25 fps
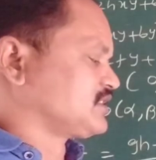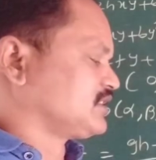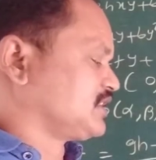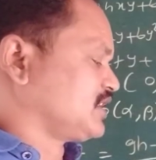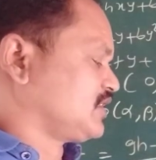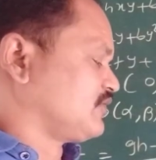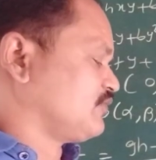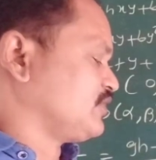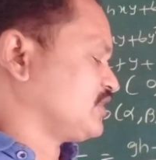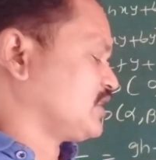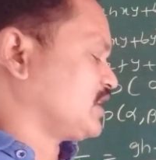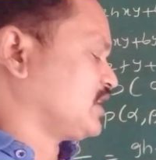
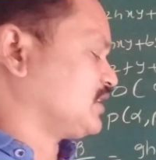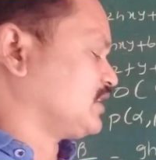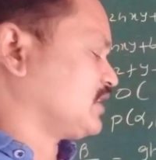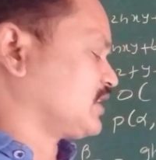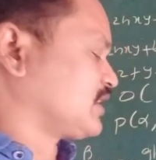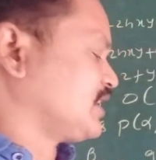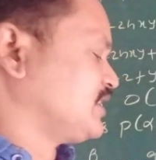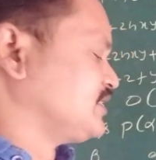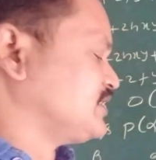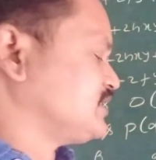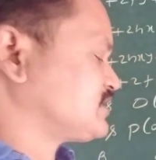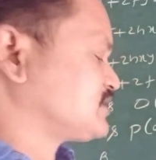Then we get the
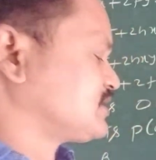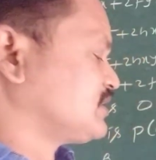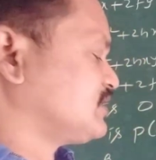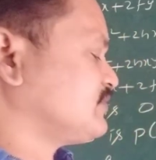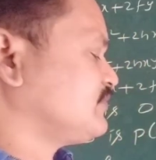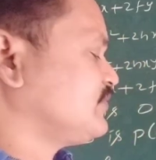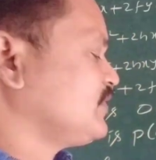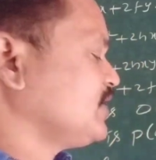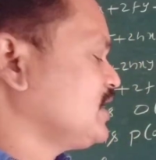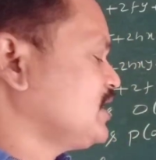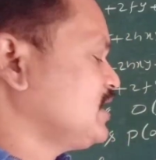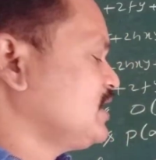
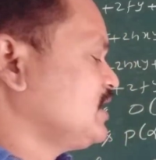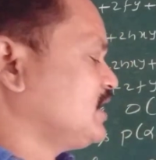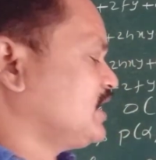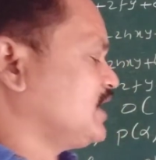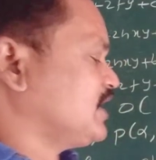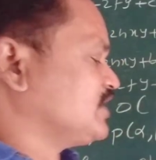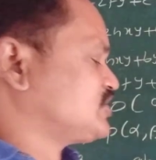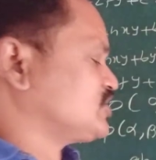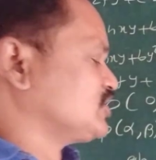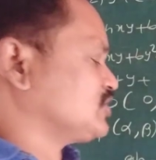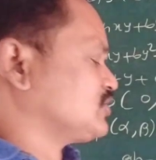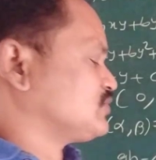condition
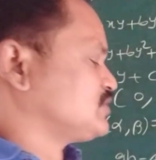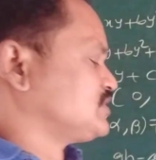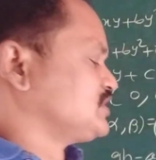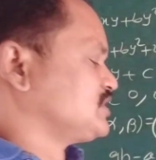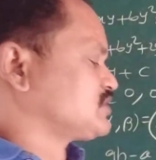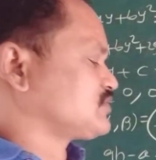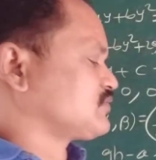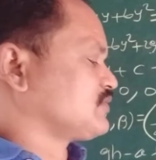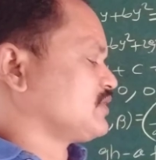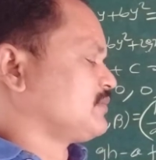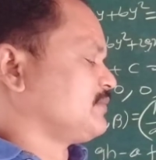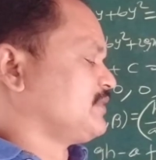h into g
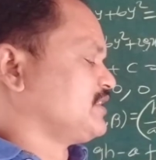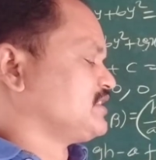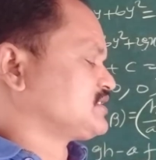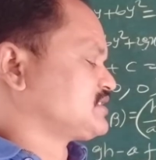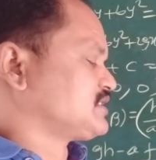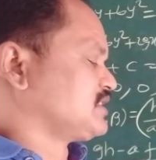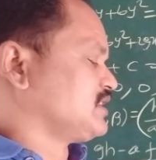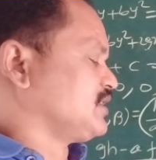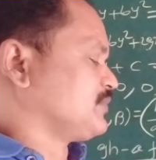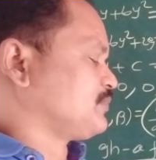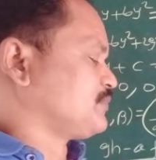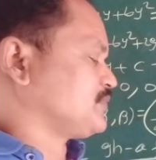square minus
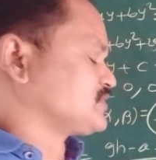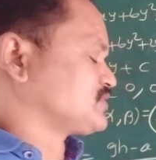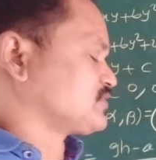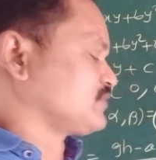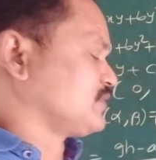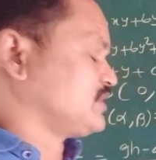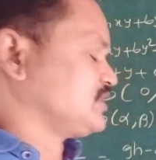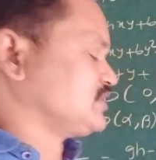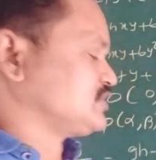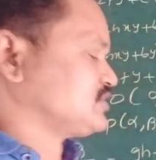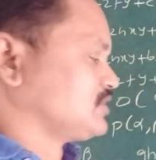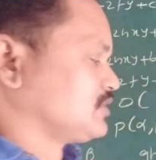f
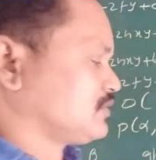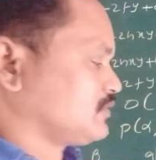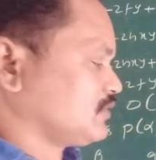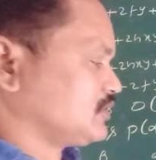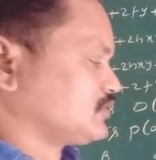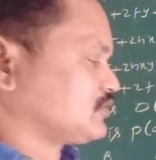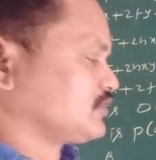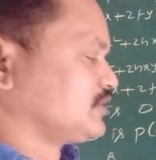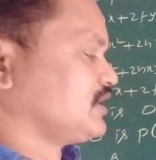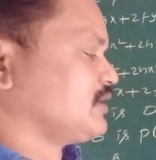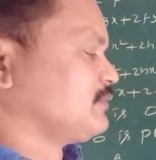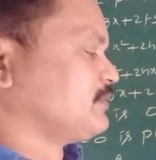square is equal
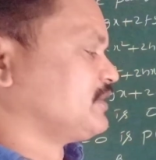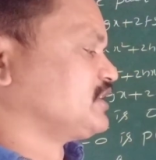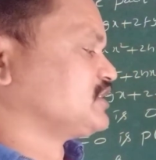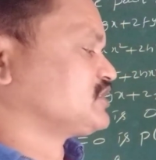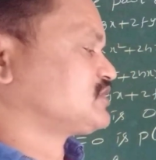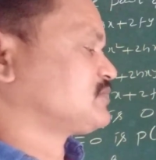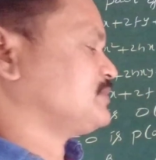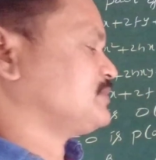to a minus b